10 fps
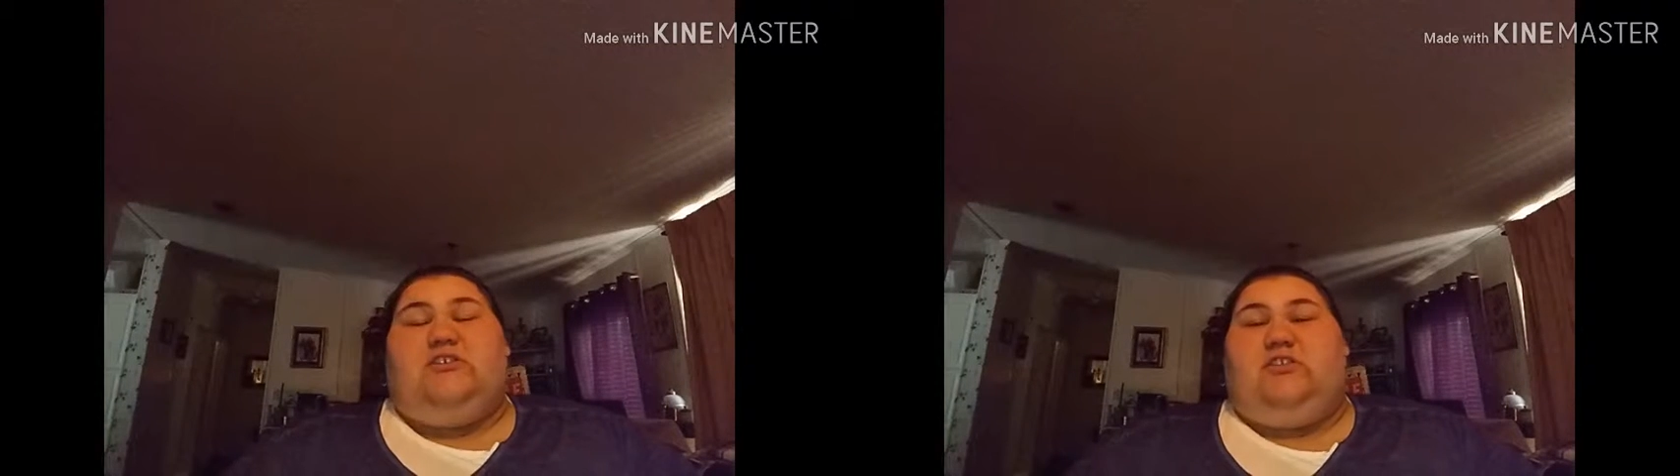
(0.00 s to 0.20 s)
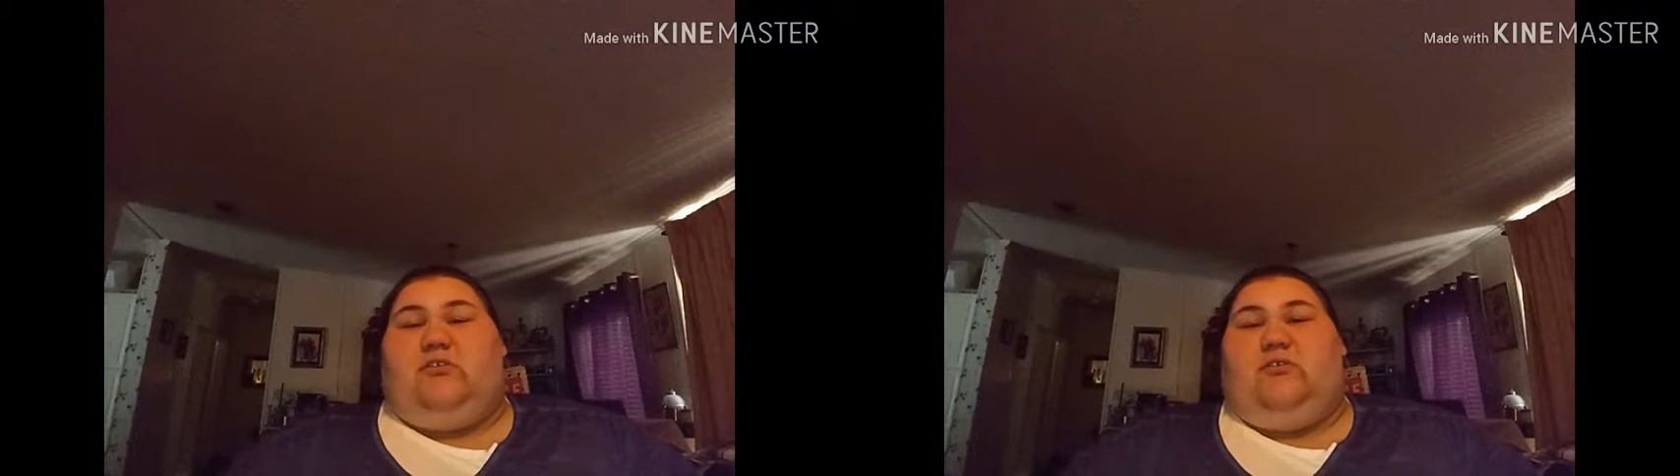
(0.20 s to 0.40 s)

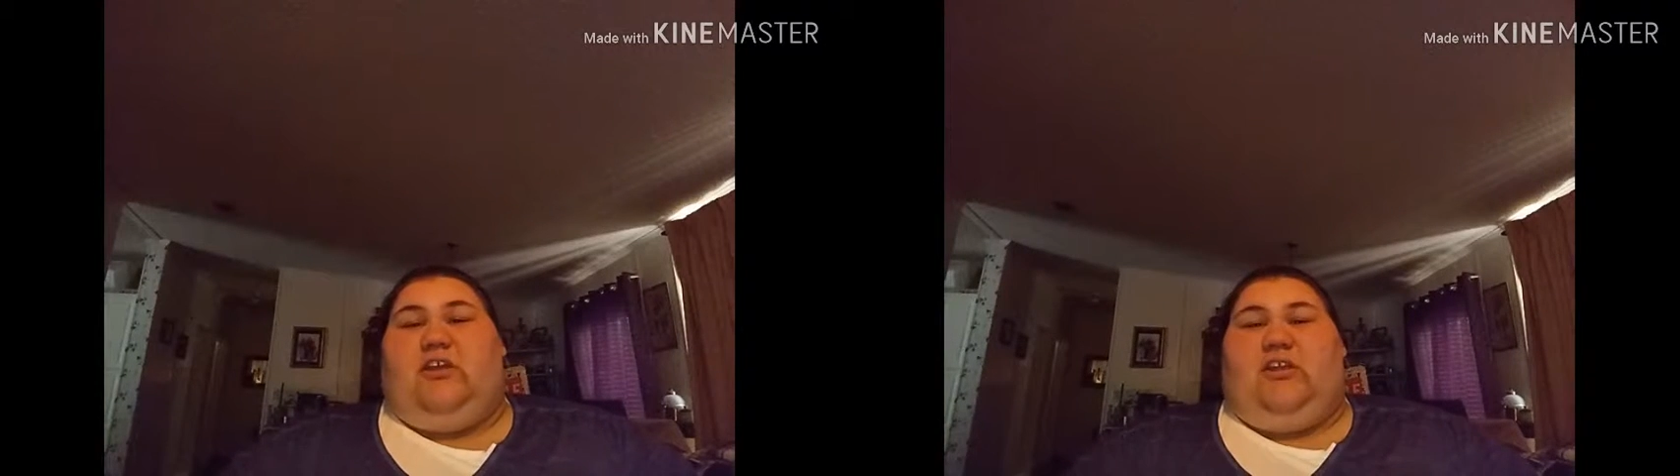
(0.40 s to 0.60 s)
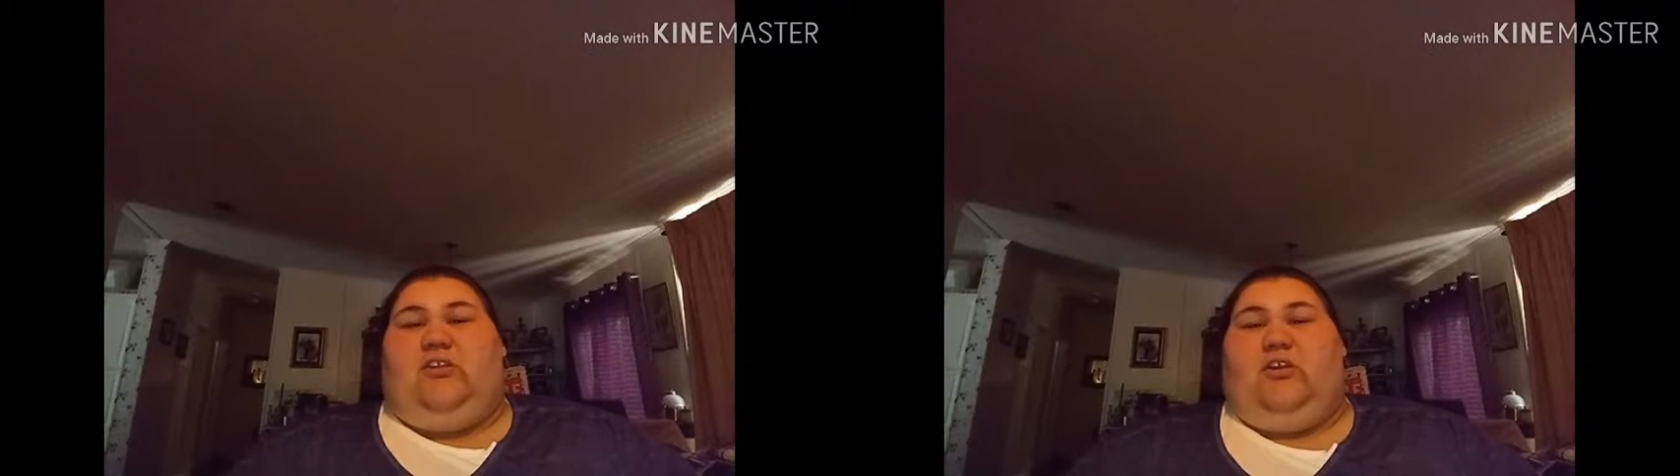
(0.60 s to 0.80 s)
So
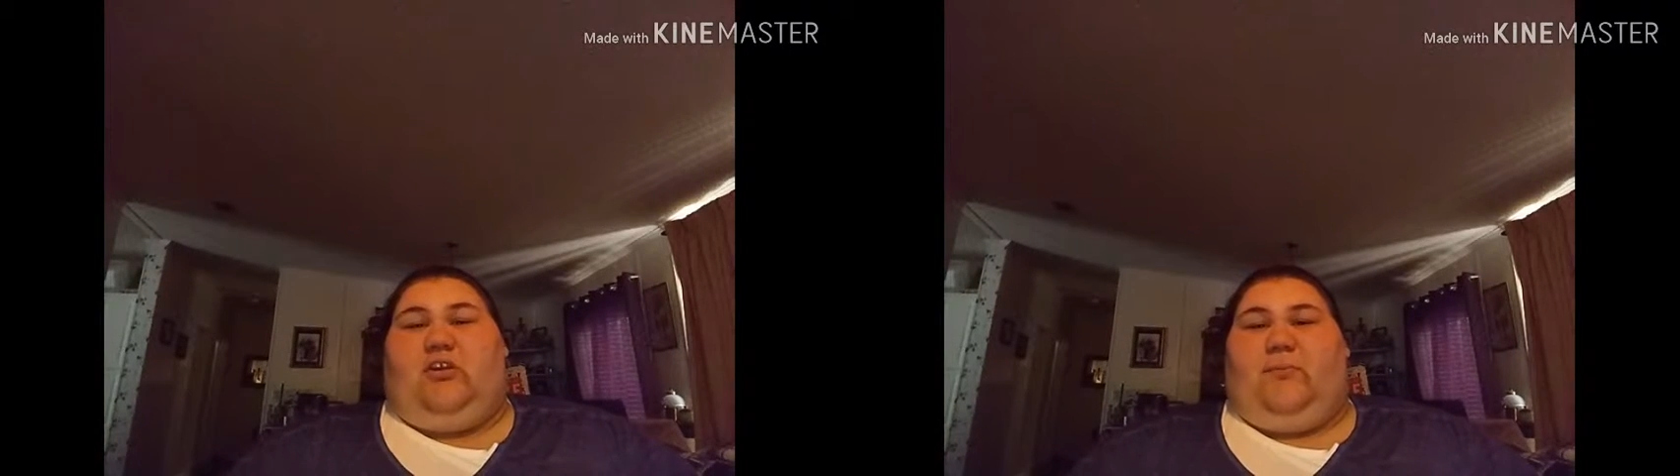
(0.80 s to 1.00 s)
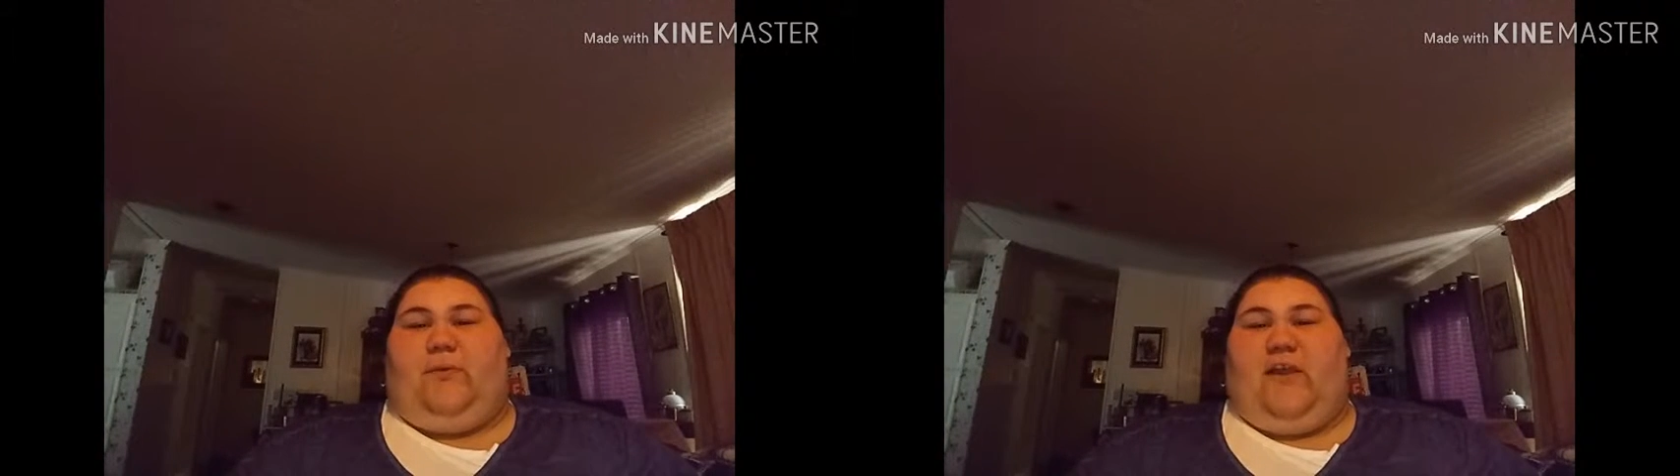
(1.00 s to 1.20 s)
then
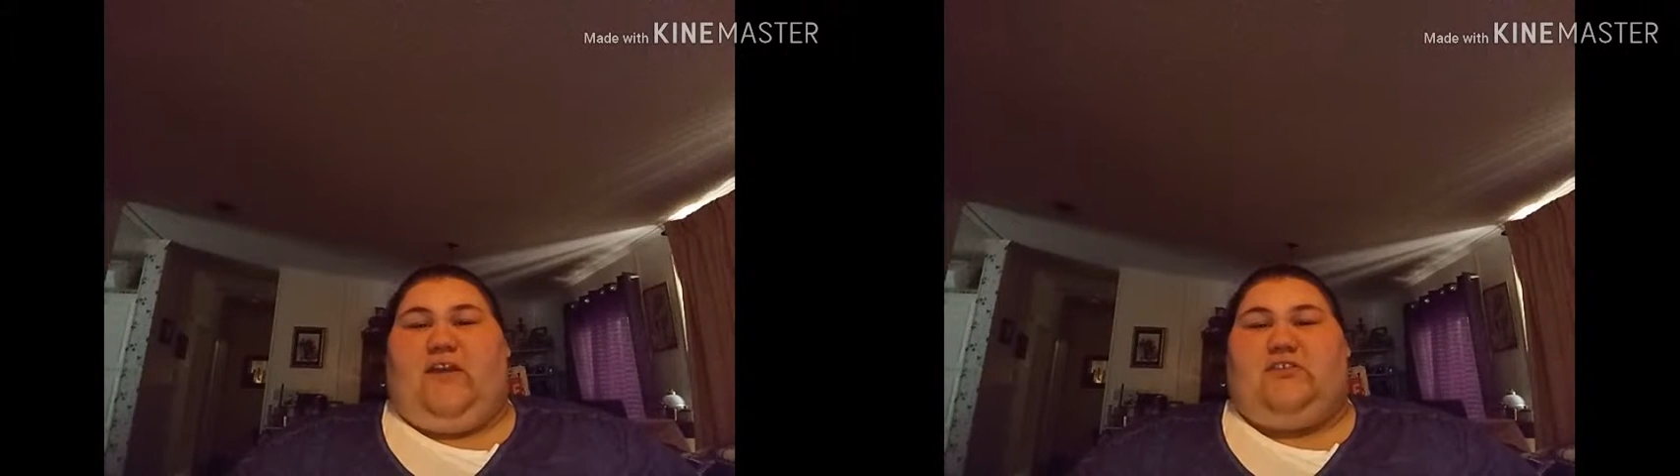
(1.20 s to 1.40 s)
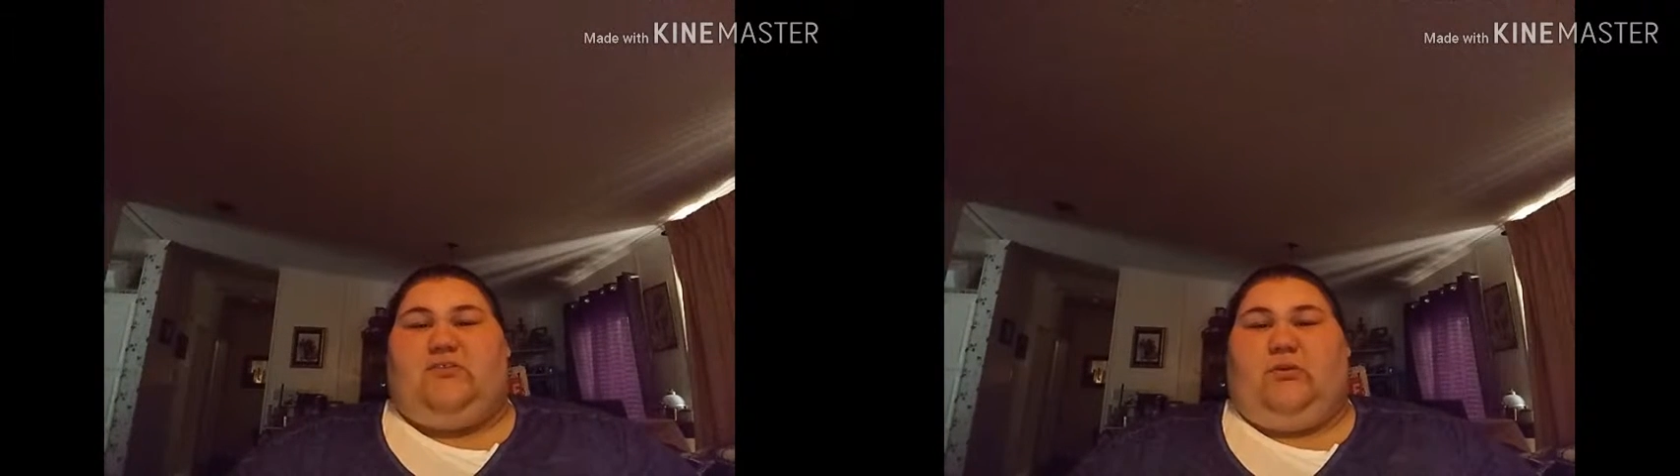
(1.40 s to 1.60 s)
your
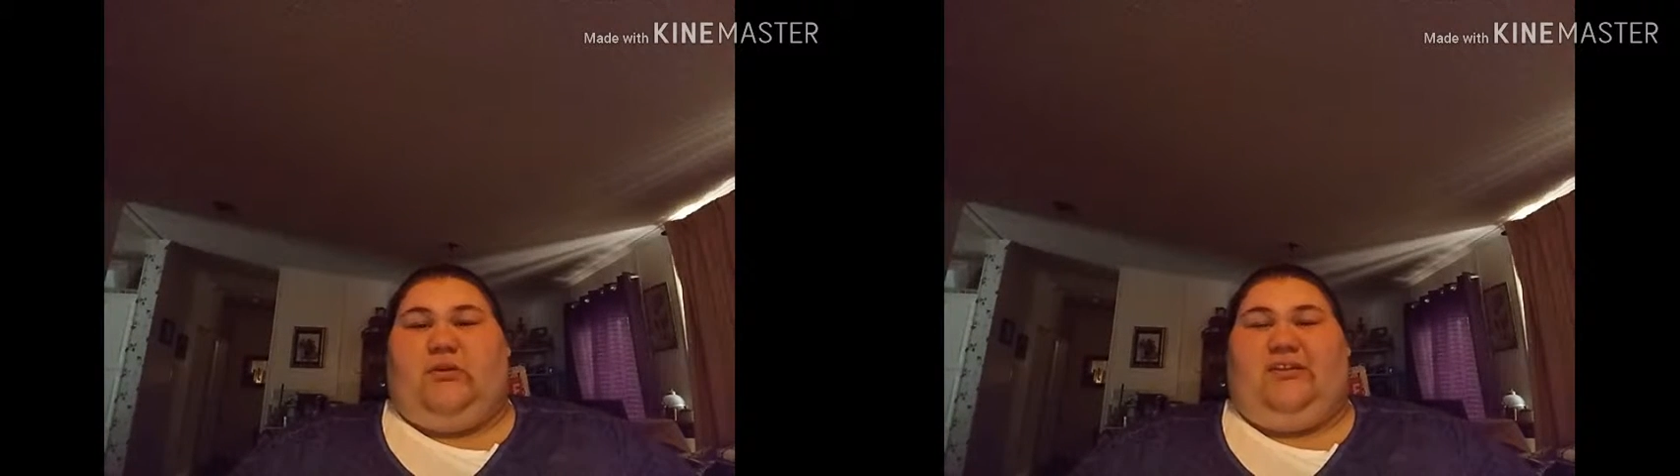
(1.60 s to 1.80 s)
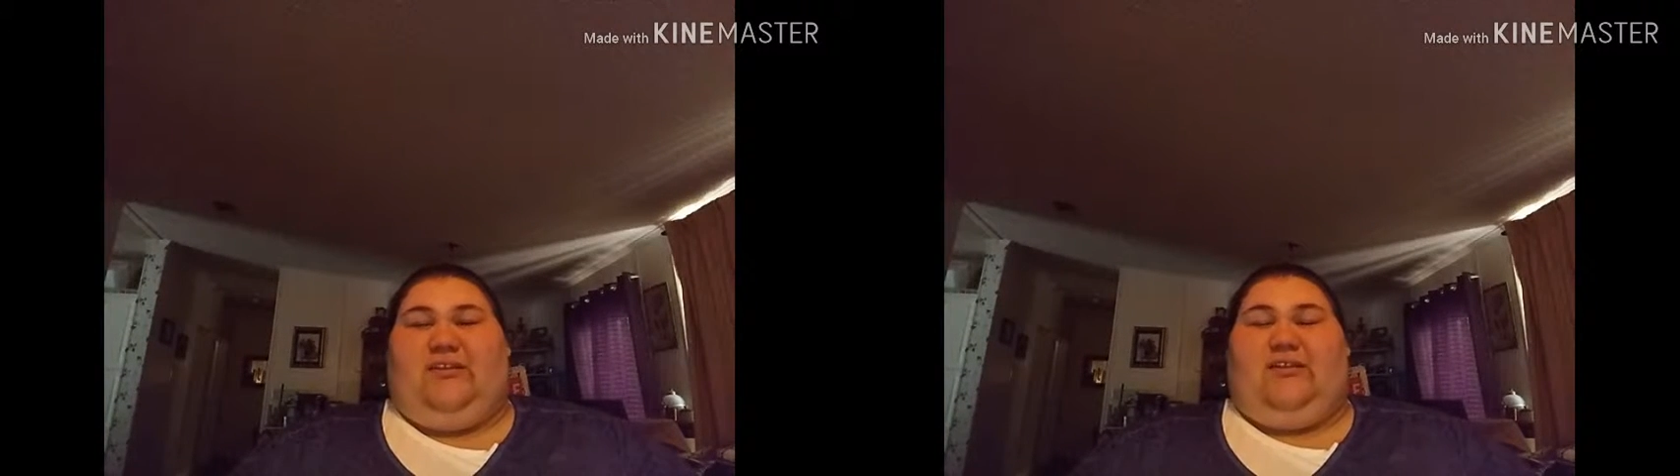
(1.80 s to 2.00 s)
pants
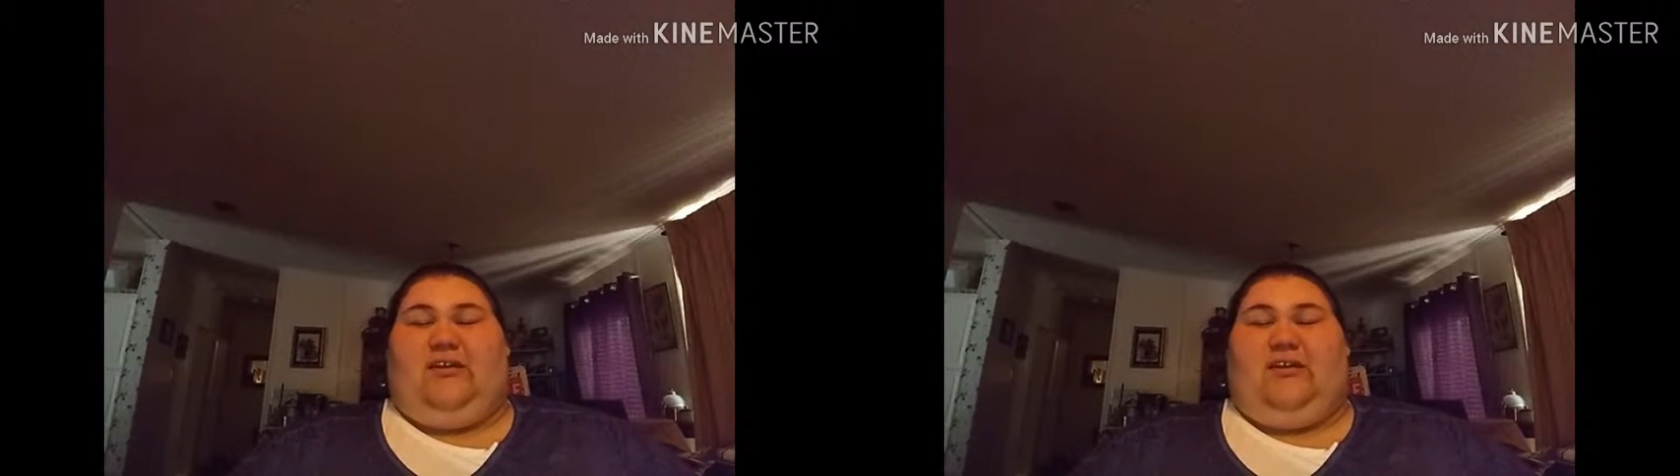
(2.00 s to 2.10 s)
won't